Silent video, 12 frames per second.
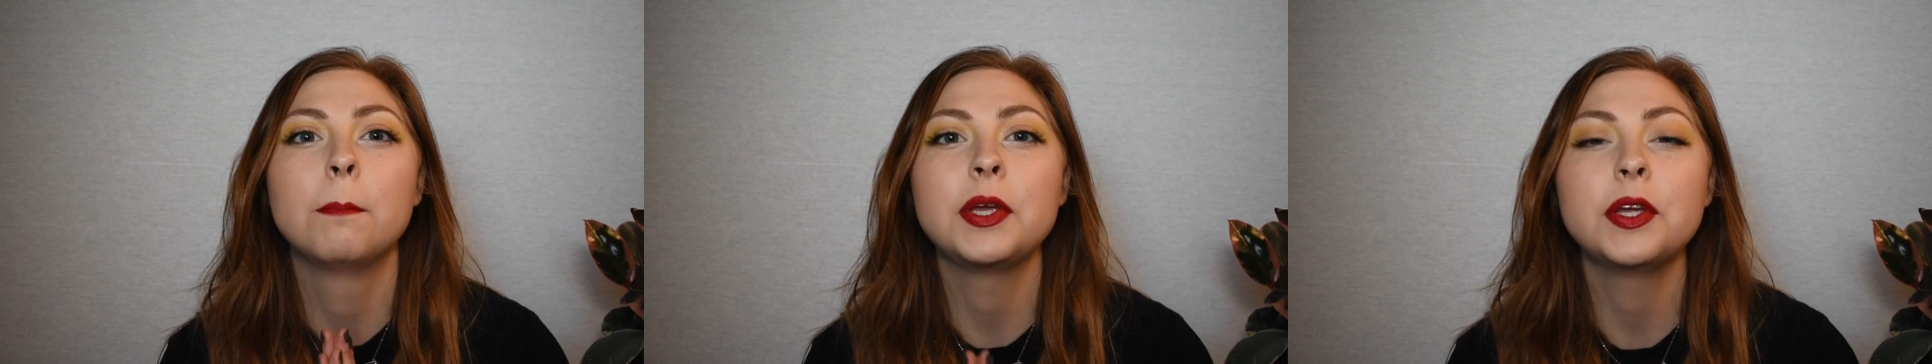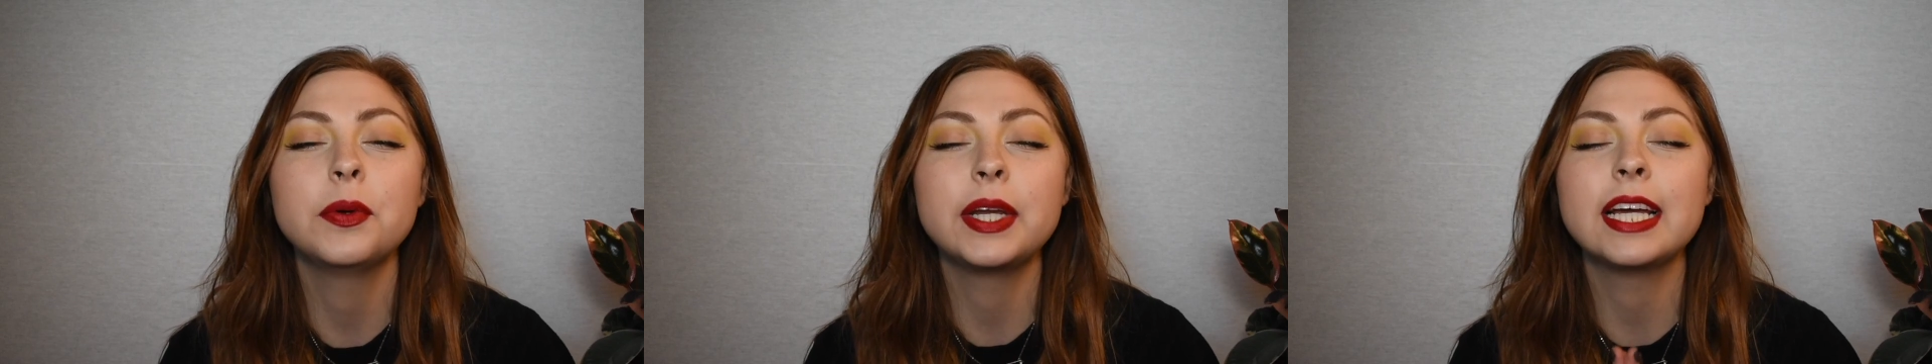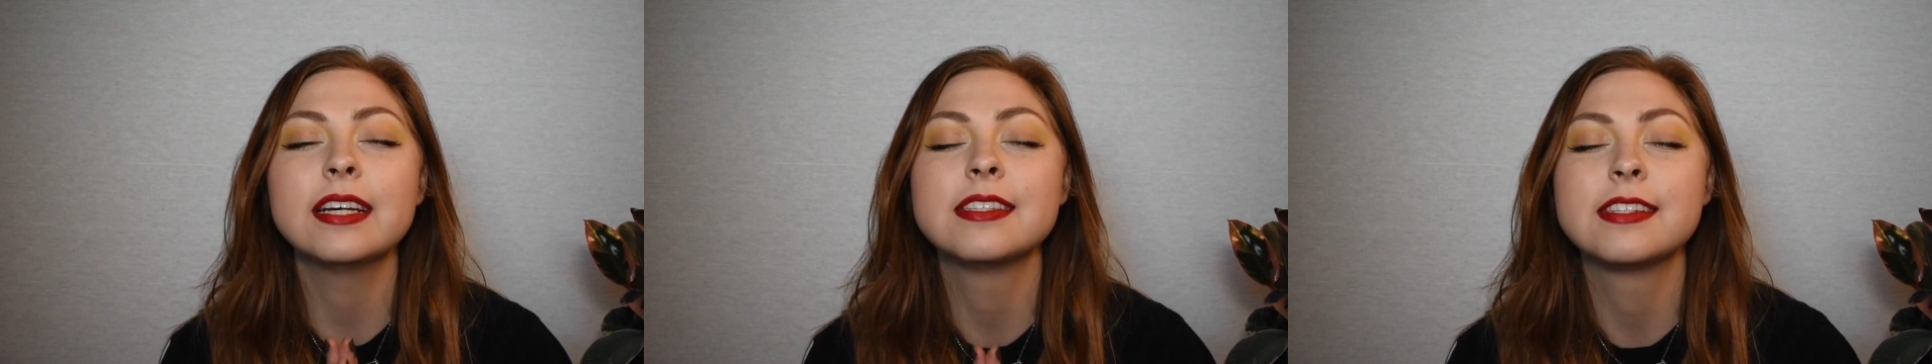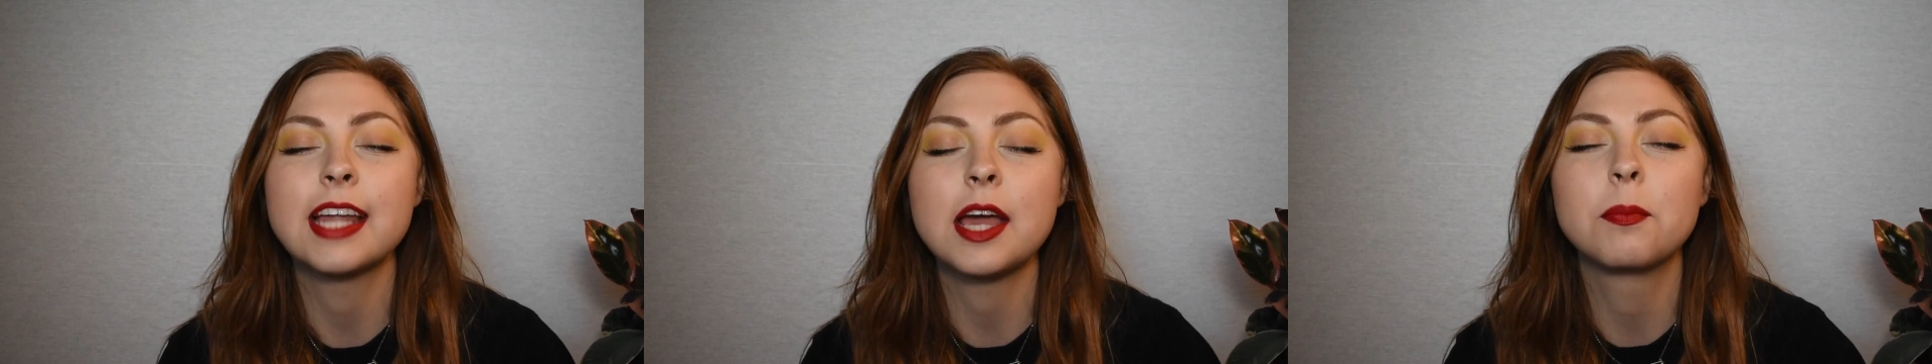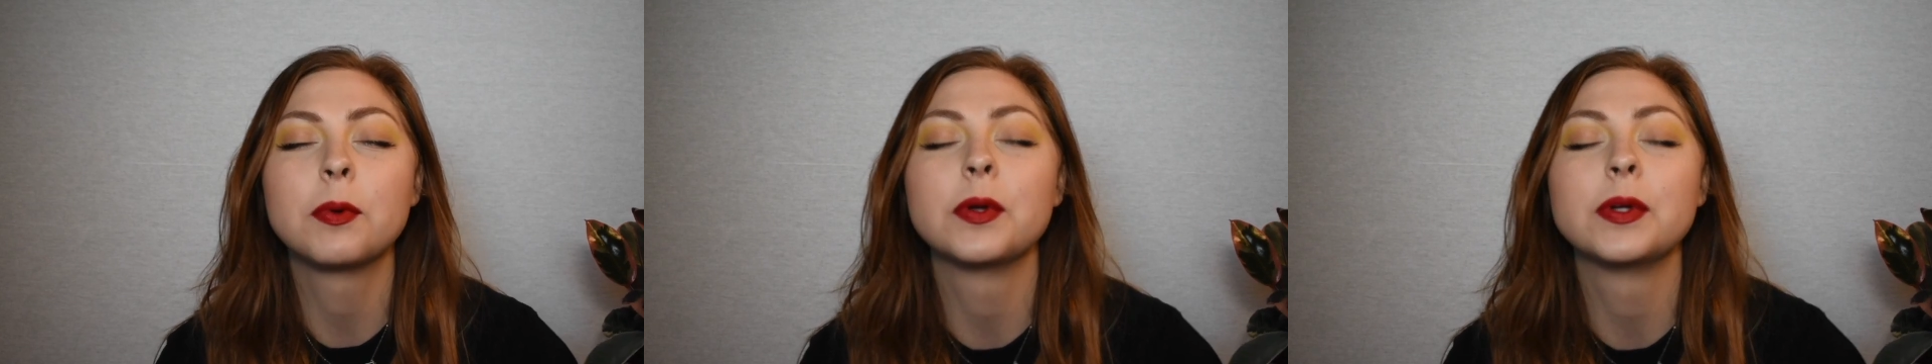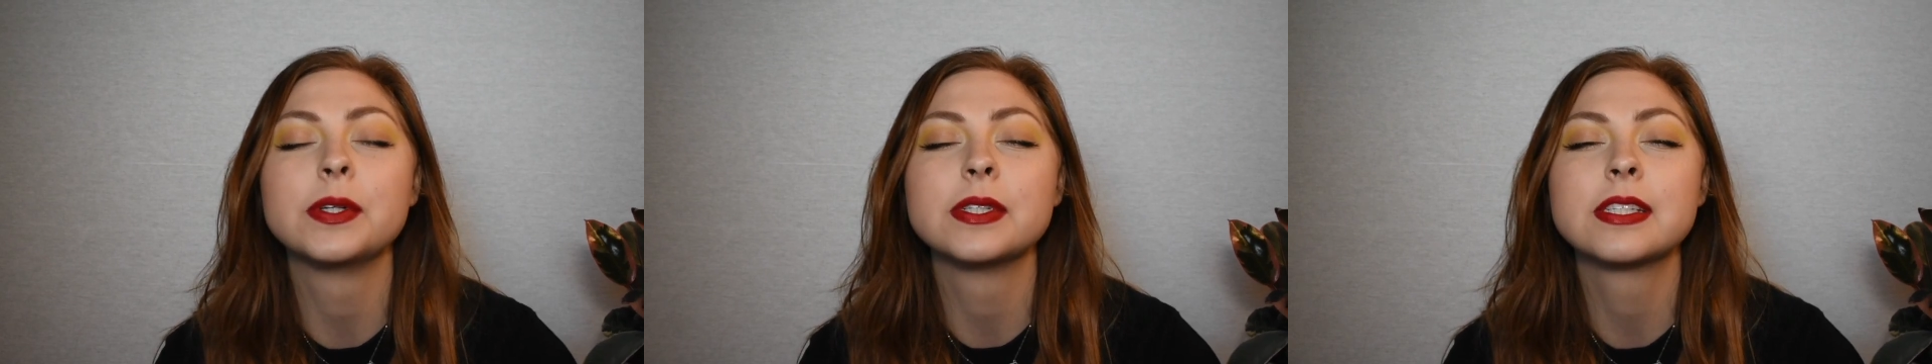beauty
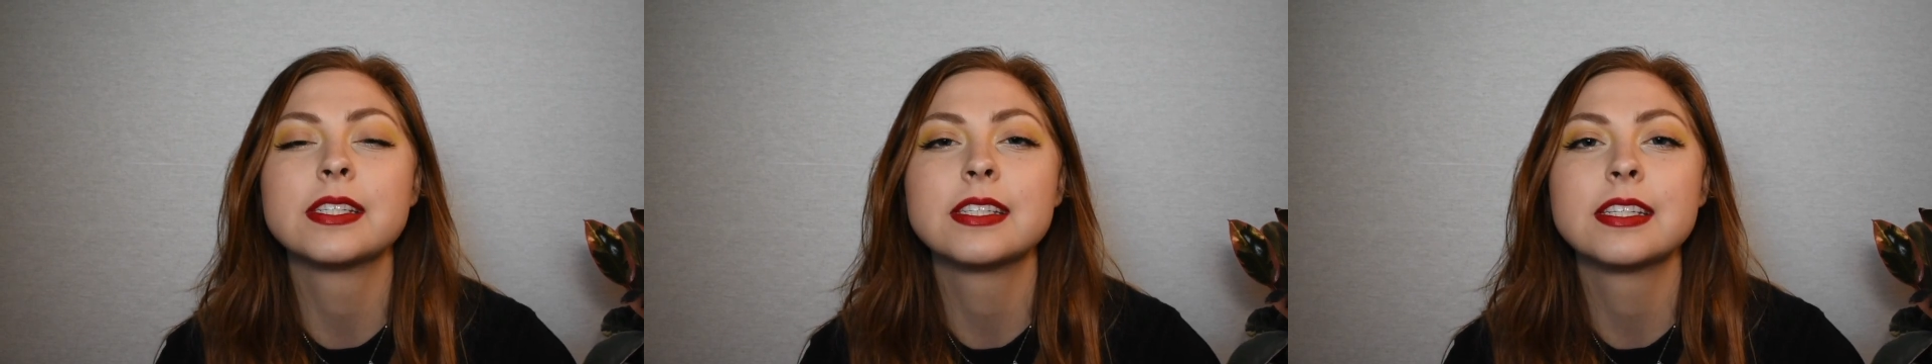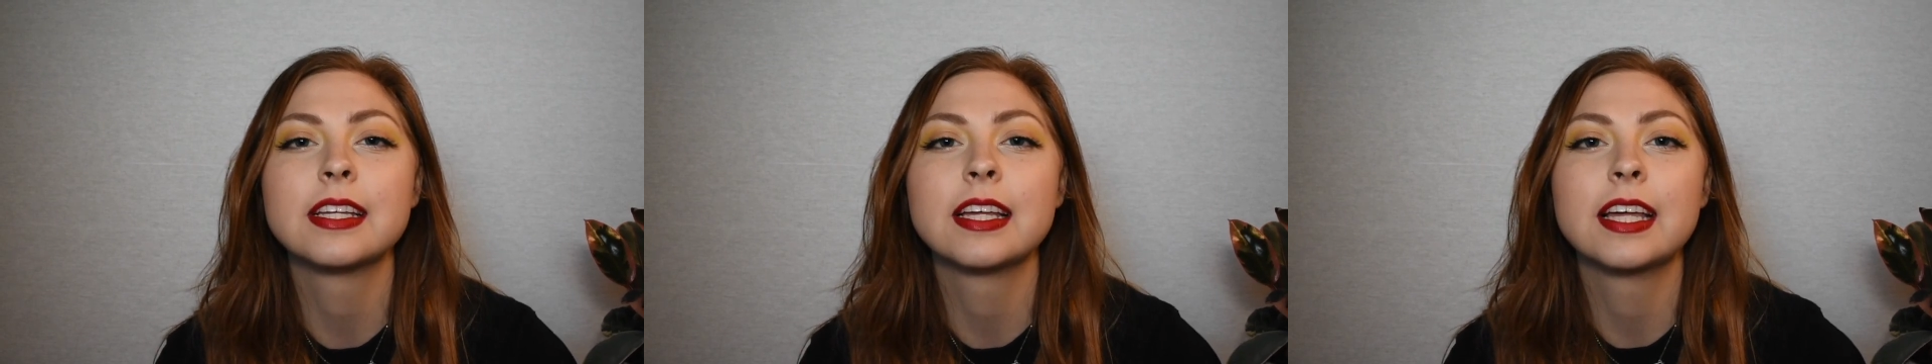staples.